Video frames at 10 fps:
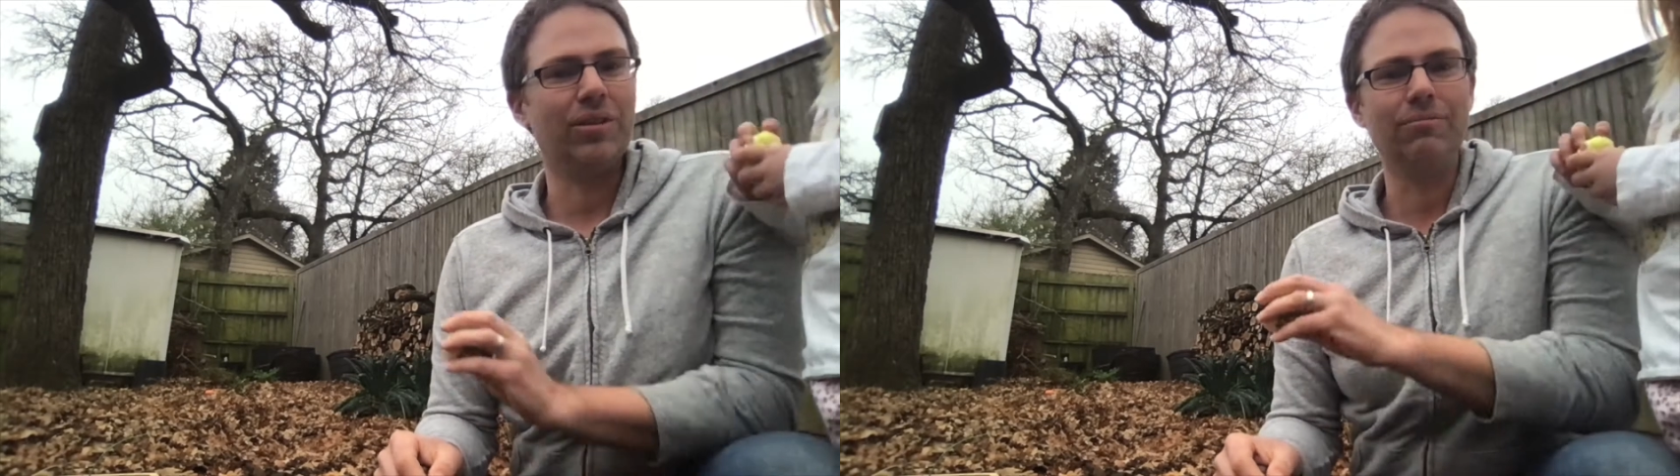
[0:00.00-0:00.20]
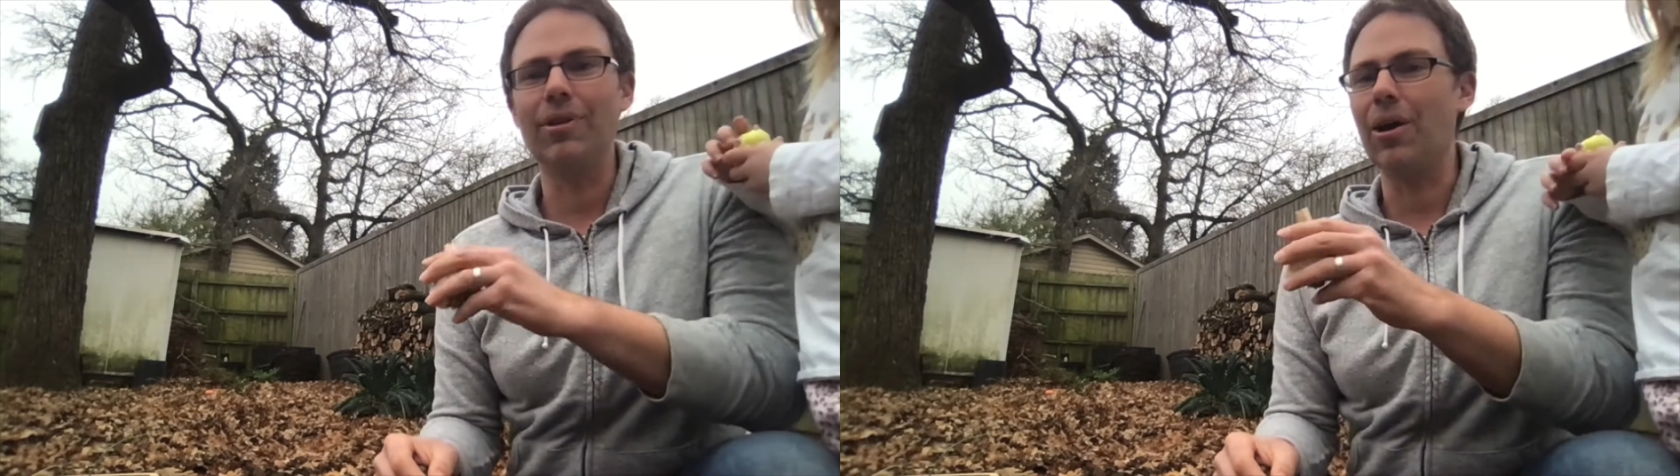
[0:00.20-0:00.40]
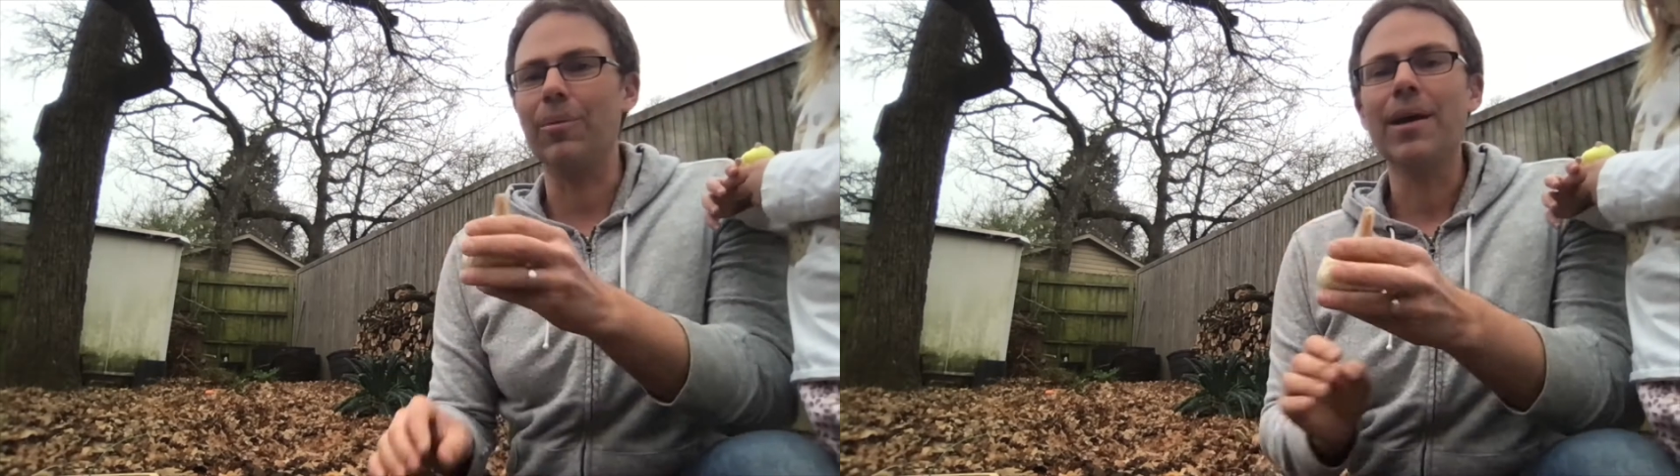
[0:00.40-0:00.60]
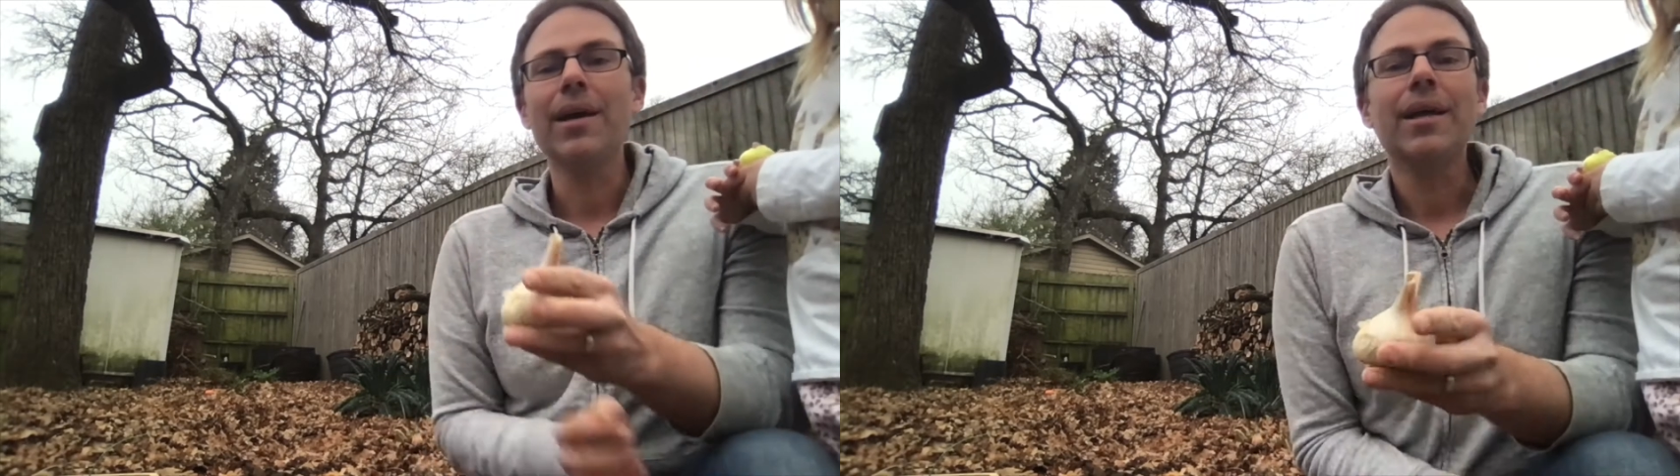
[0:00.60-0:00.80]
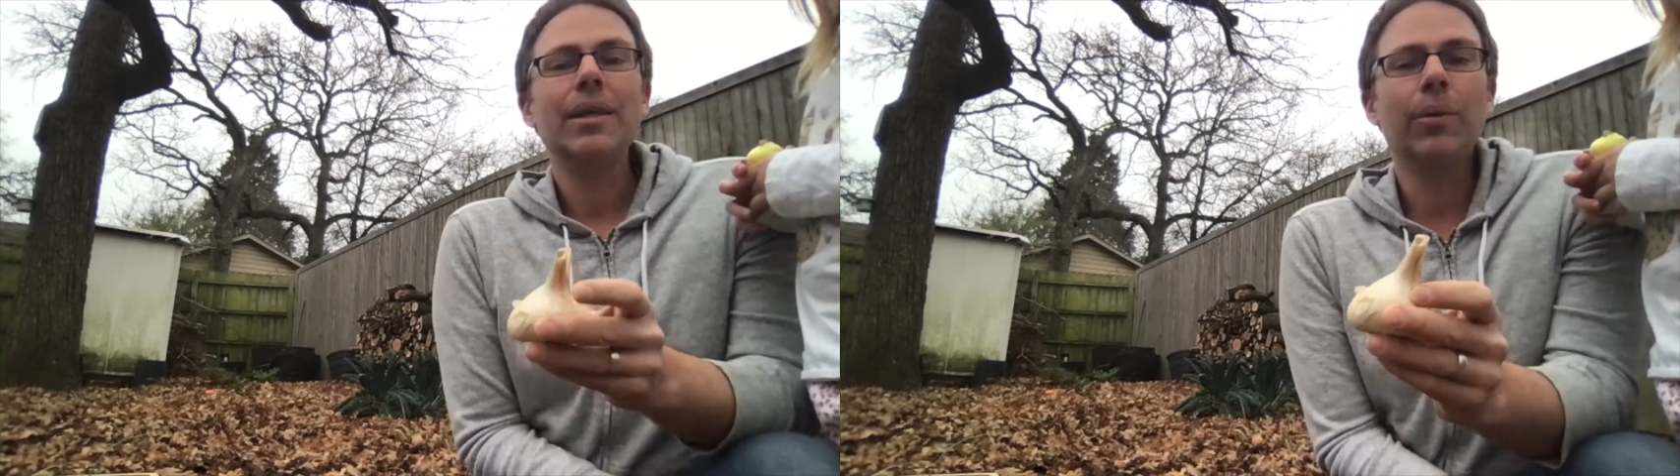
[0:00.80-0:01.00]
No,
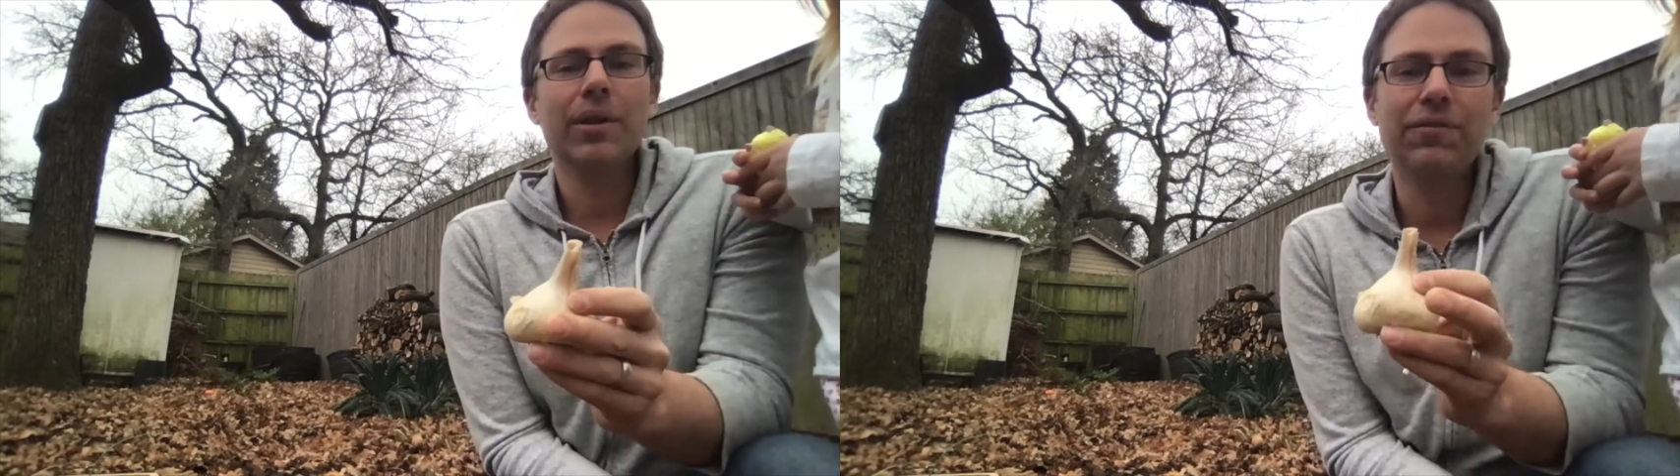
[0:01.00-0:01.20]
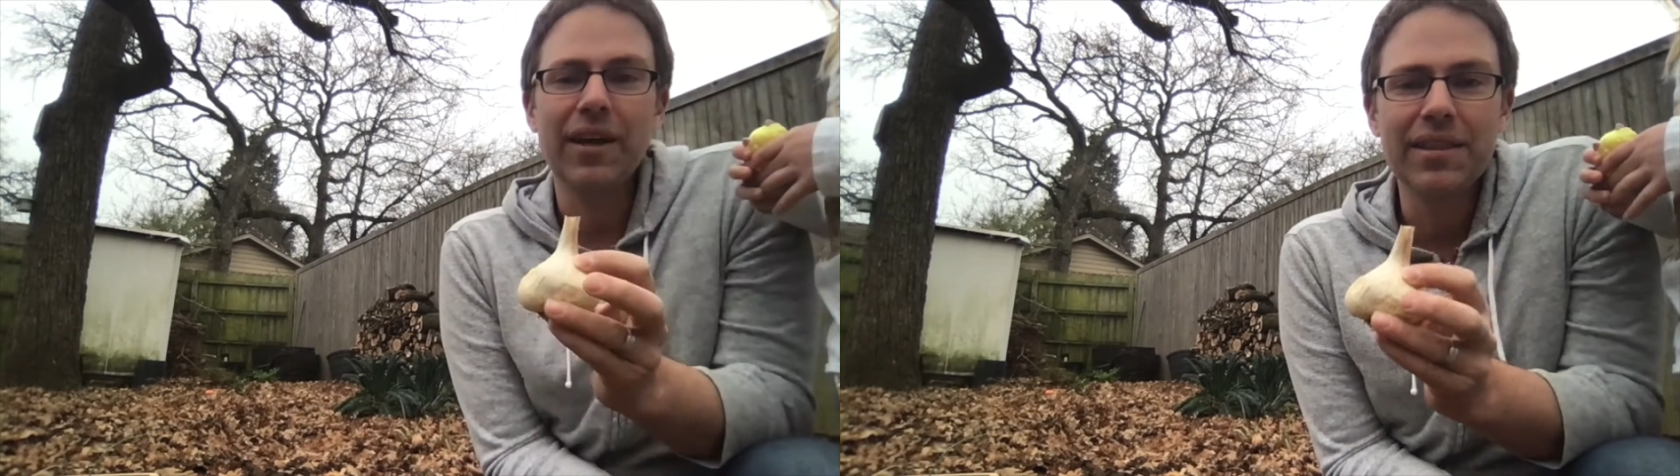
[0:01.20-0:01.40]
you want to find